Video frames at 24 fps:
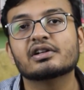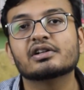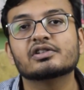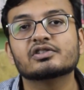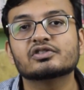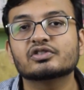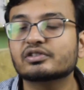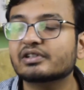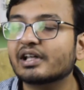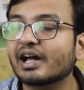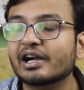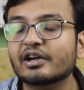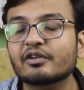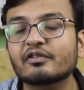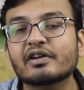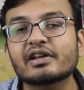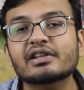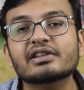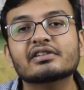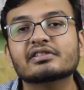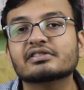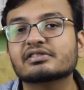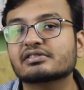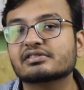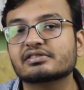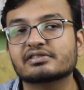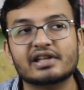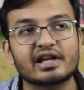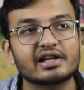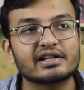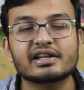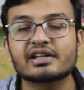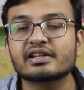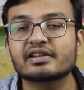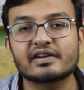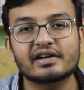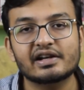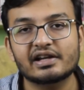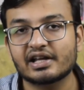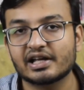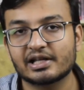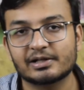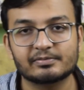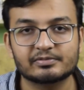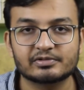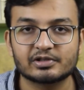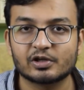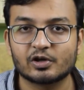So that way this technique really
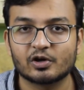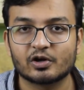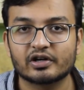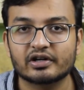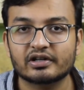helps a lot.